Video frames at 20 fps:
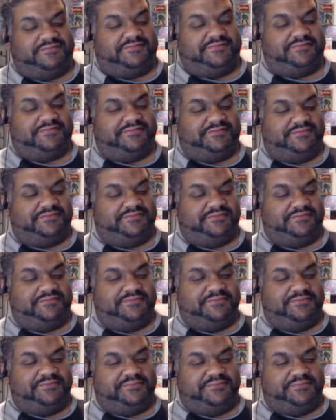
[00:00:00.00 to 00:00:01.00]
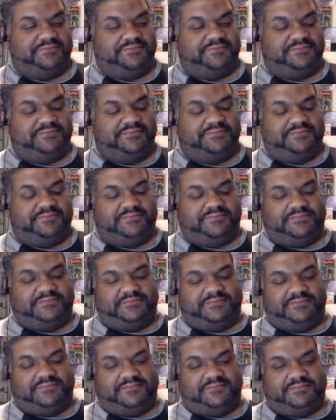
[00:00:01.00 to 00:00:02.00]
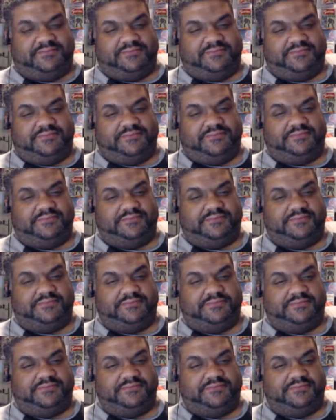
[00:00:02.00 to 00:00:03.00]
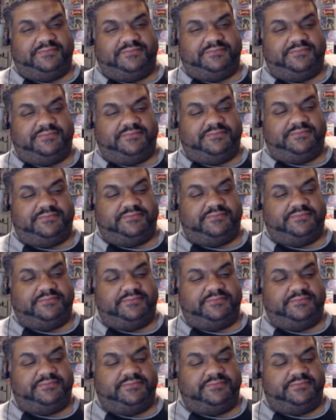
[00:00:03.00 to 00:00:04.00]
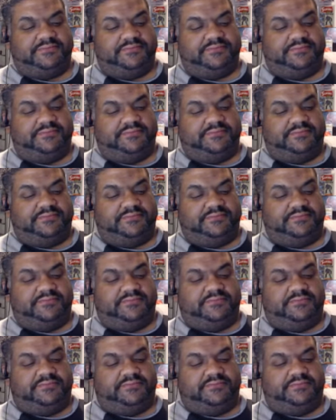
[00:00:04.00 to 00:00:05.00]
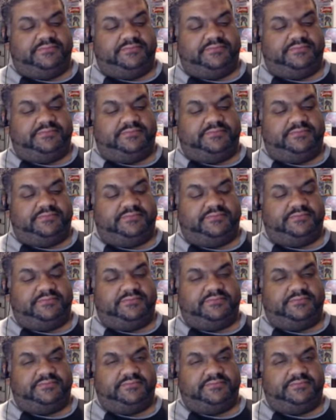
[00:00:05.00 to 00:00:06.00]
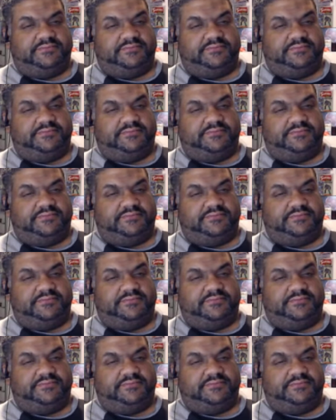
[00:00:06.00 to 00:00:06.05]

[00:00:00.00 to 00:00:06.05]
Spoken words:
No words are spoken by the person on screen.